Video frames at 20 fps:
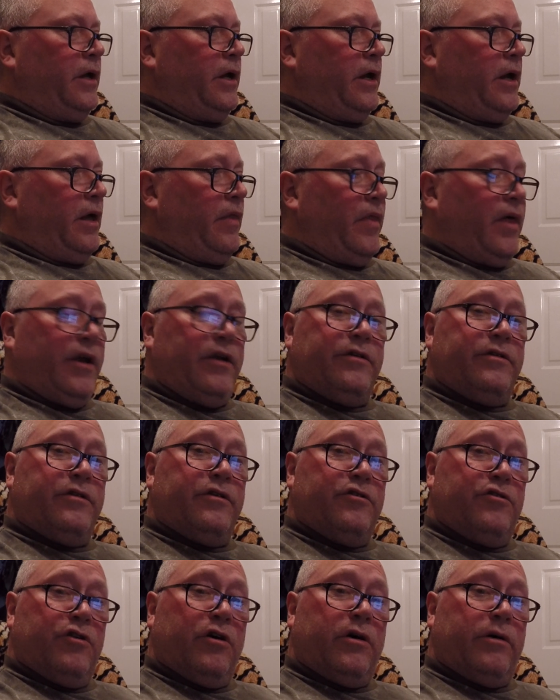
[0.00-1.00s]
And that is the
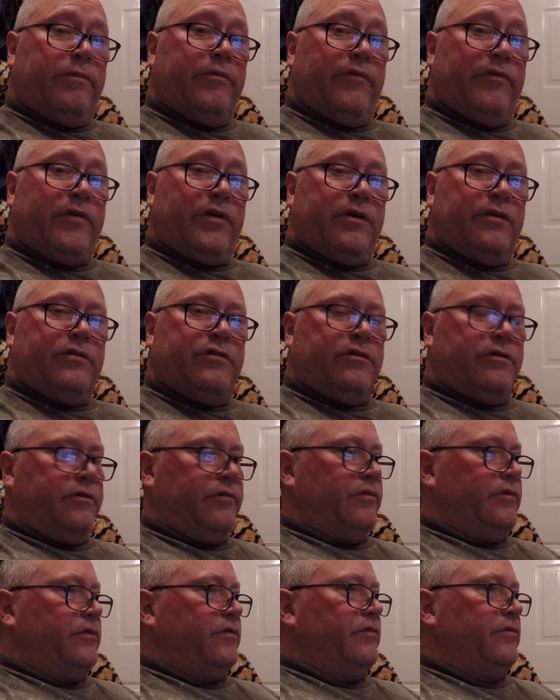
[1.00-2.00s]
job of a
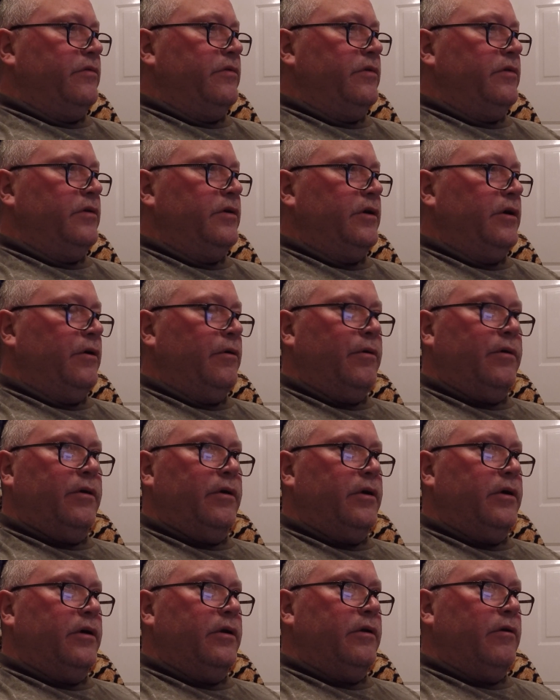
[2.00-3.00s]
conservative, you know. And,
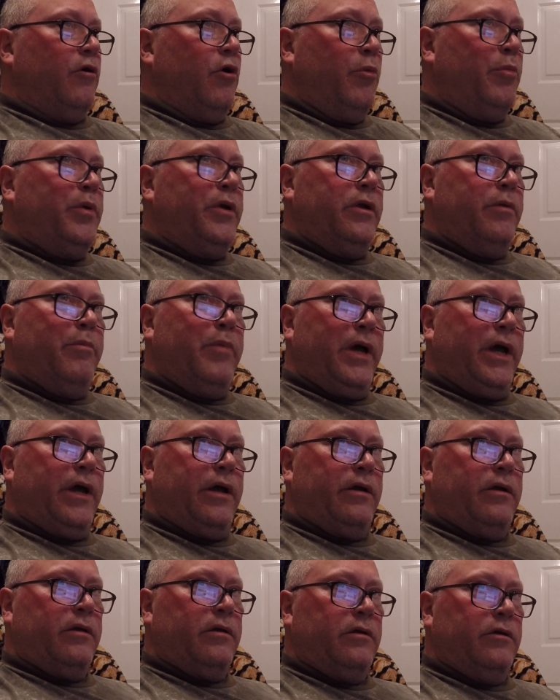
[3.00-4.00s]
and open
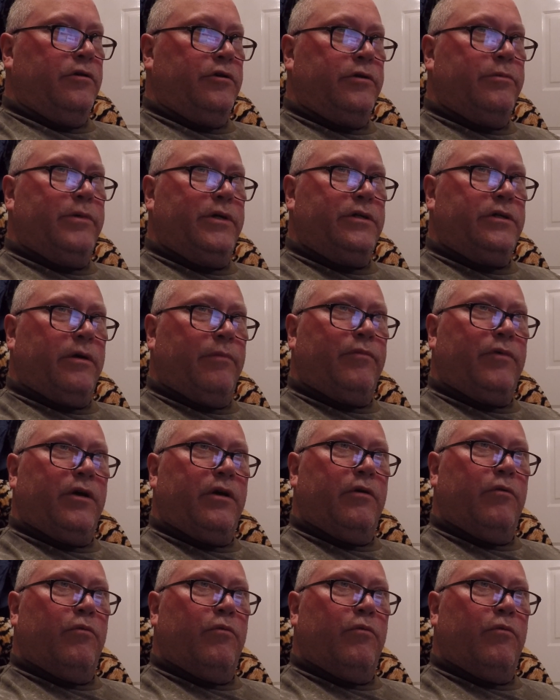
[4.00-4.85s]
debate used to be something